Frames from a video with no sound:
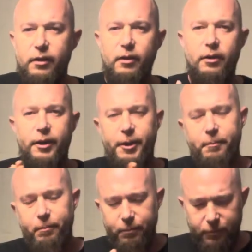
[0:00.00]
All right.
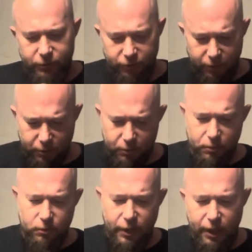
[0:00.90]
And
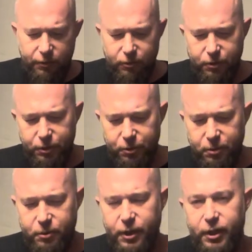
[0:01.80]
so after
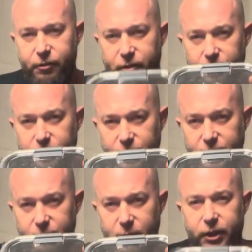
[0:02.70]
you have
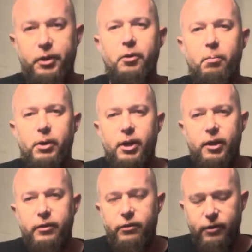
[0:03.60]
completed making your
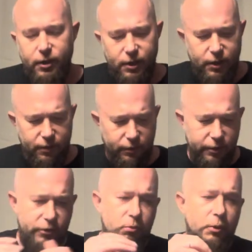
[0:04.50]
box,
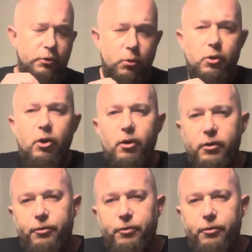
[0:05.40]
this ritual calls